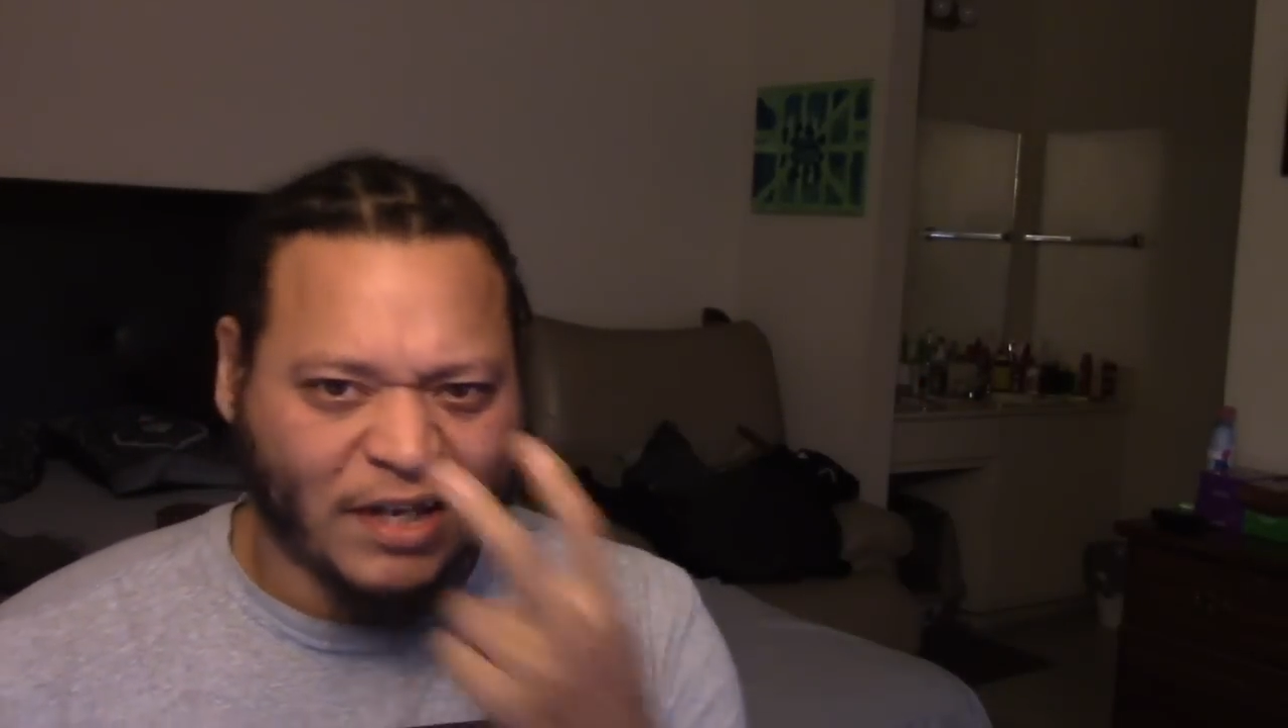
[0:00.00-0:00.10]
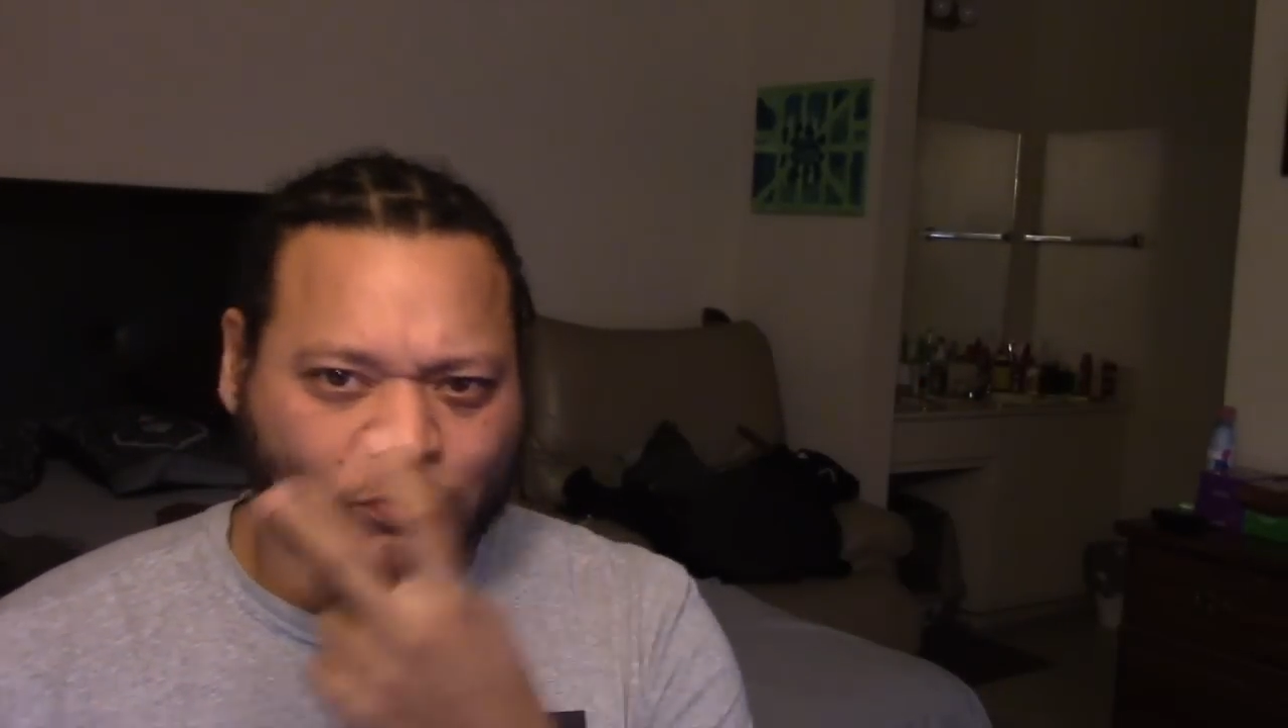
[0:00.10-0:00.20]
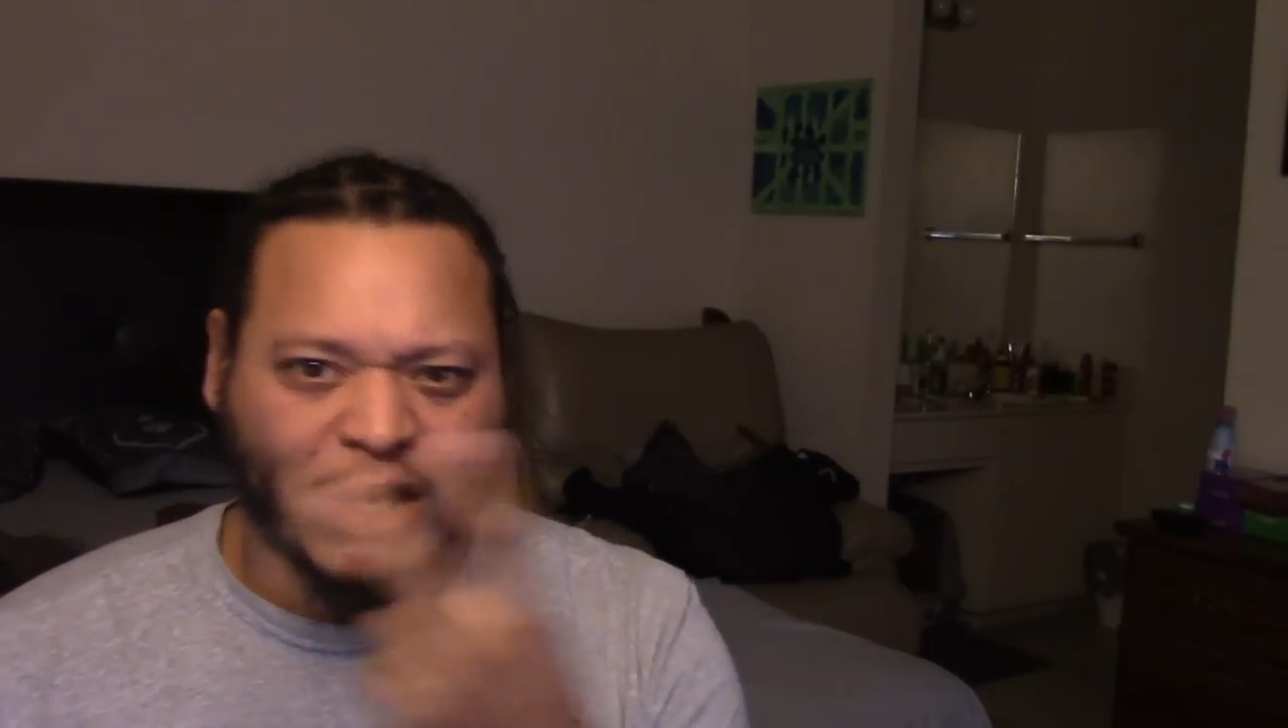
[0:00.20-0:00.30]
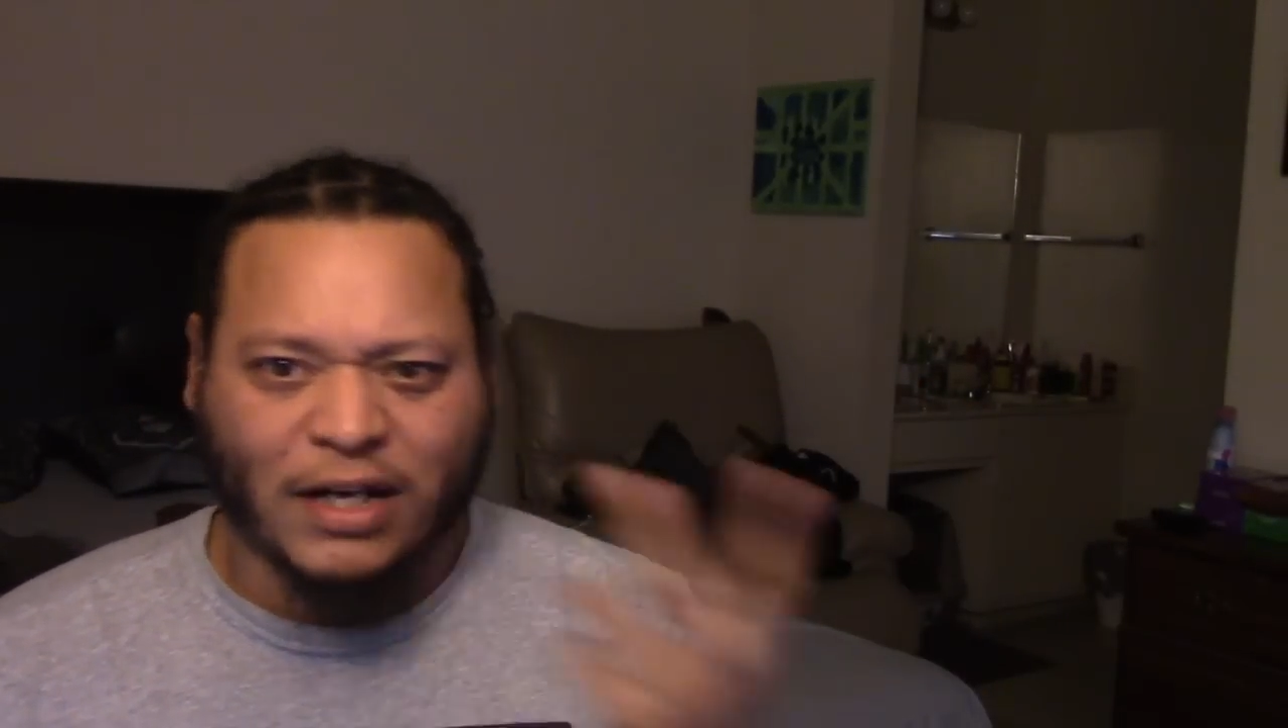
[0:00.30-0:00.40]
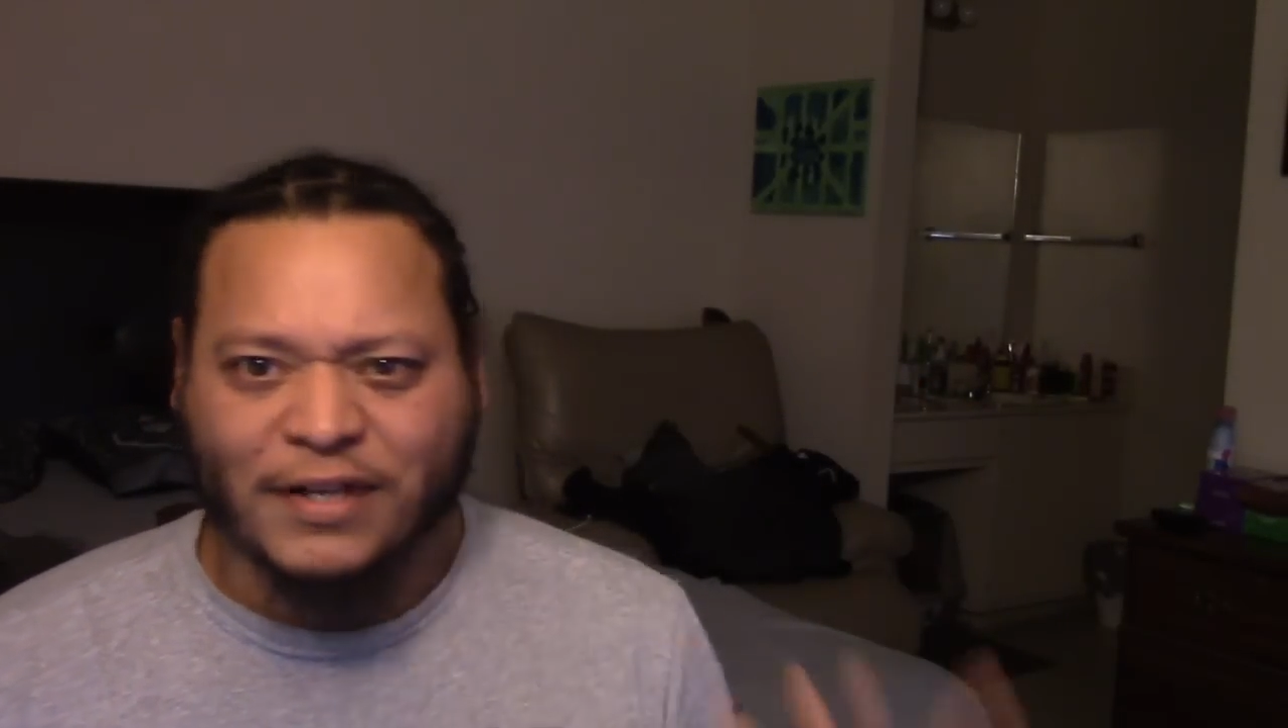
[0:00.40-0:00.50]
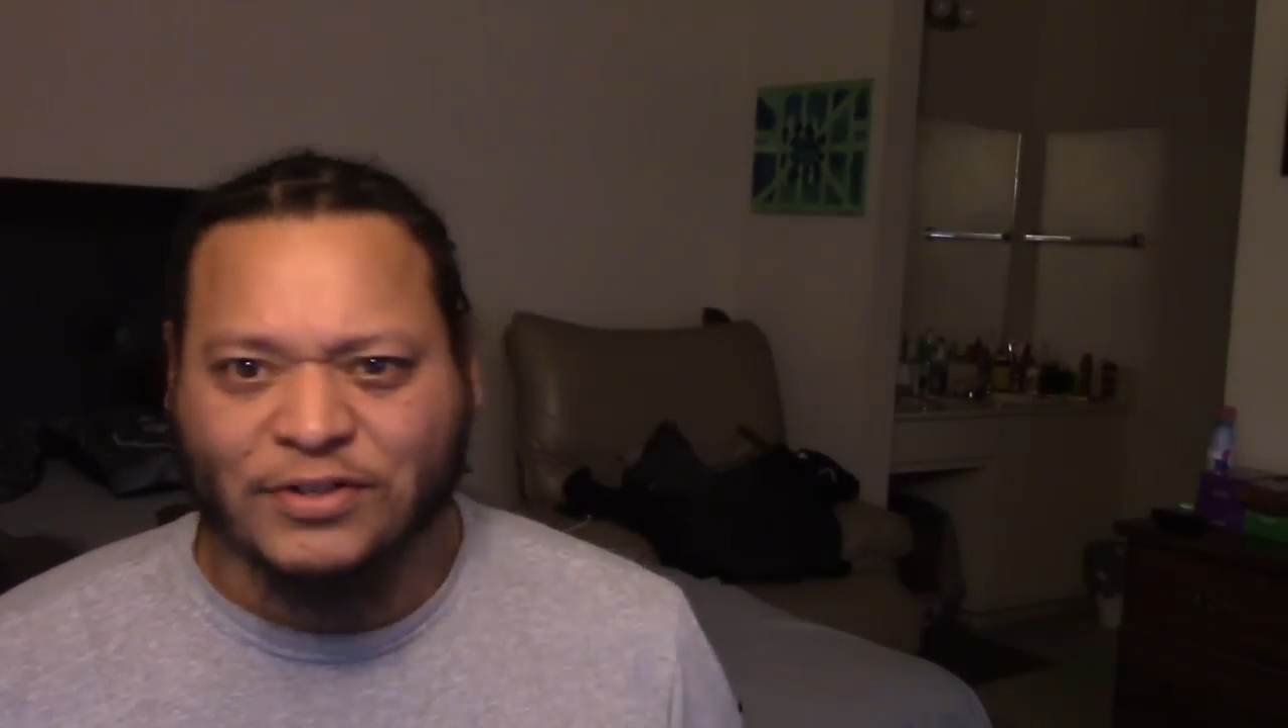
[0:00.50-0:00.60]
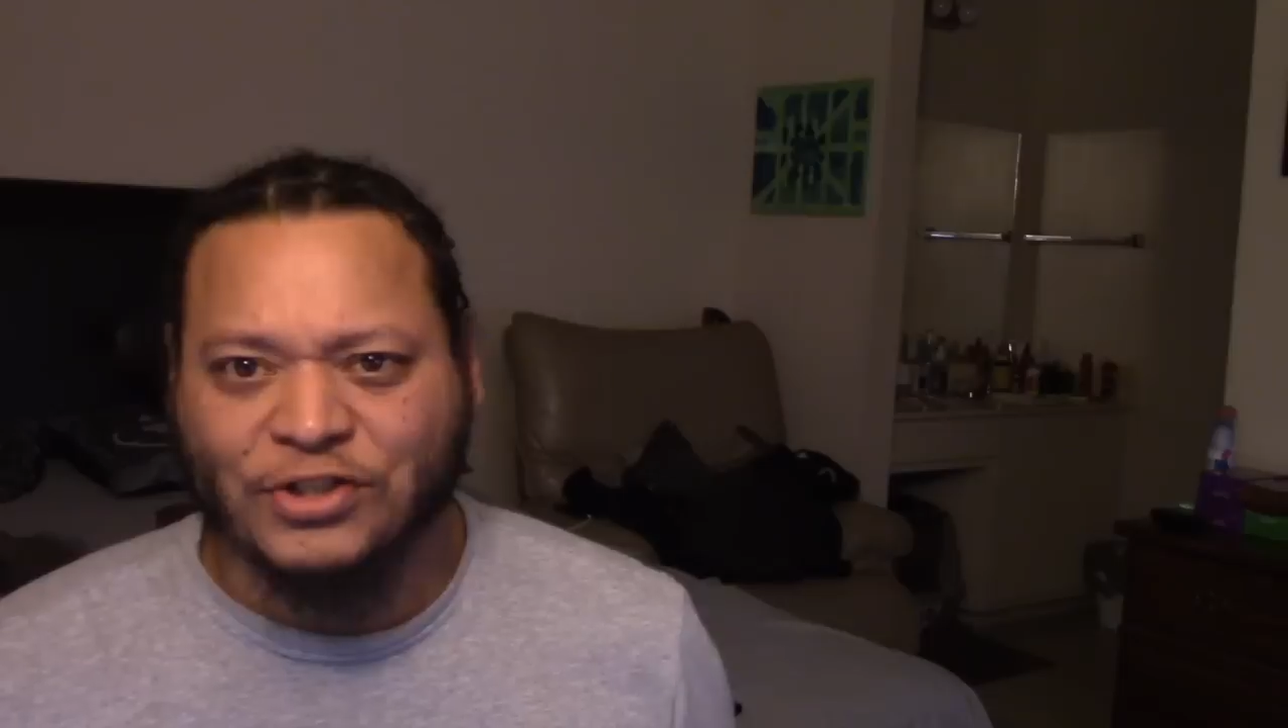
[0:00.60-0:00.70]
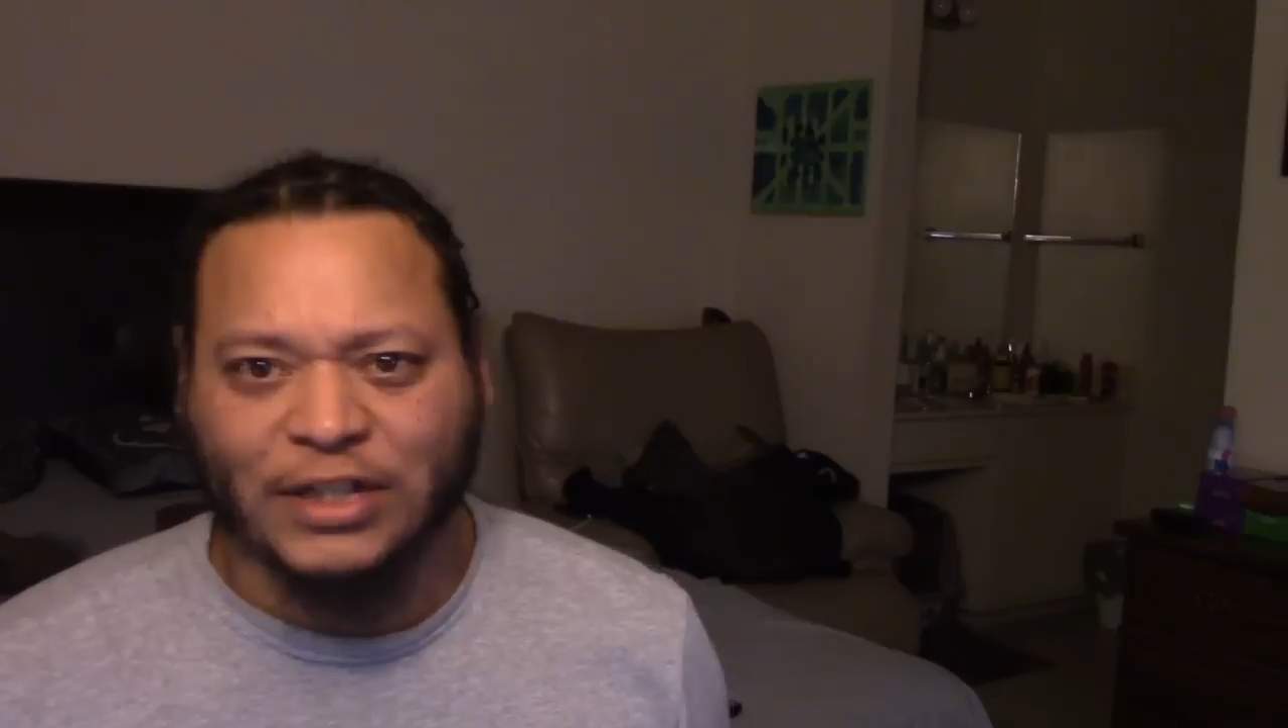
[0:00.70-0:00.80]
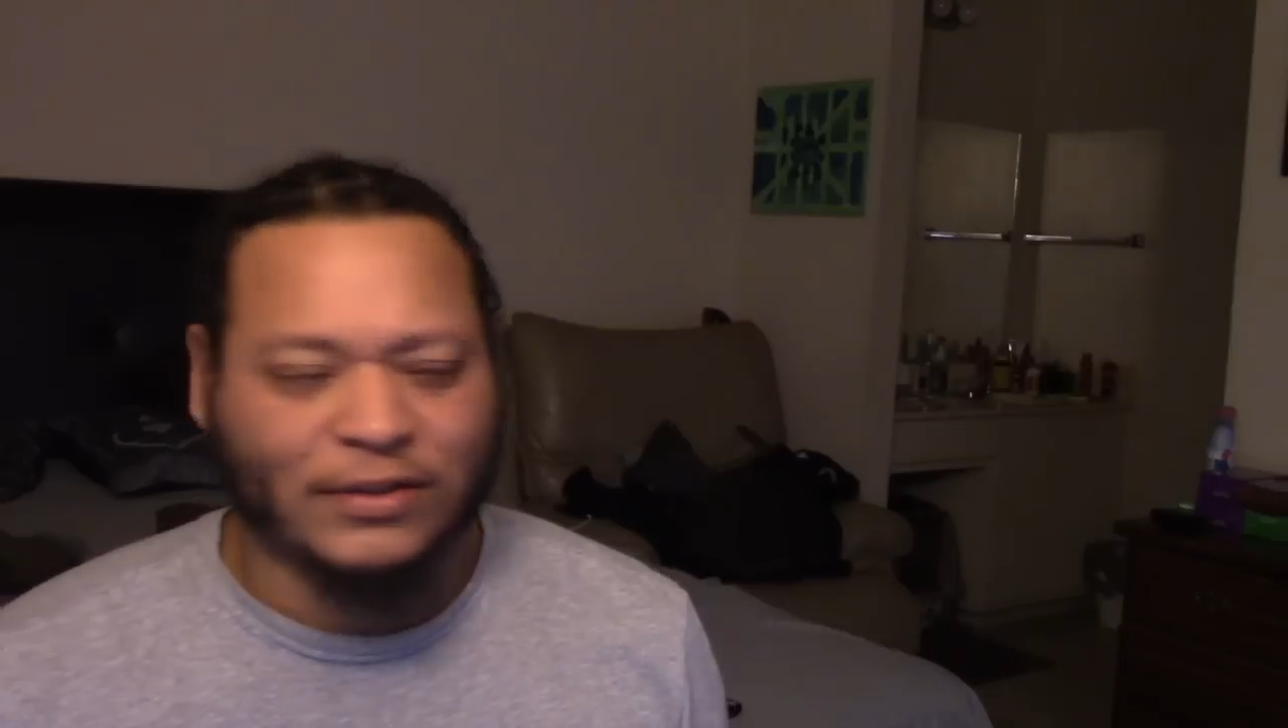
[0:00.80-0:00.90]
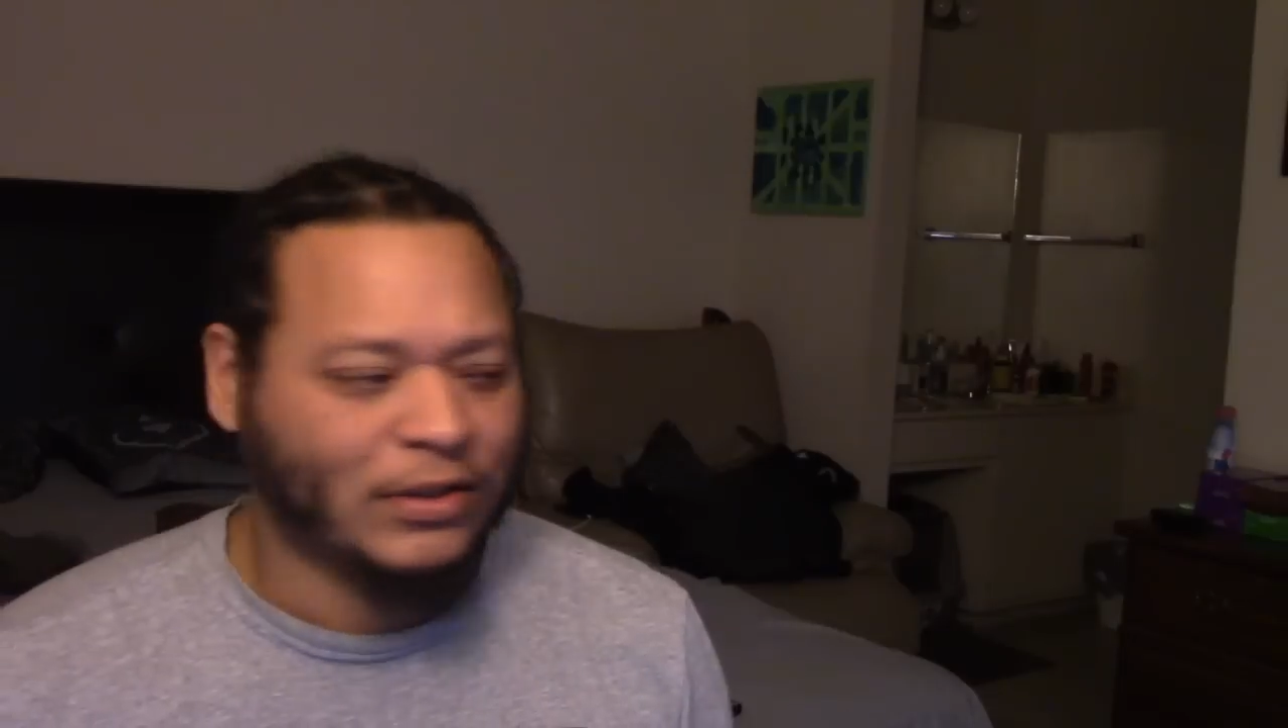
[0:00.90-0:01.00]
has white eyes and shit.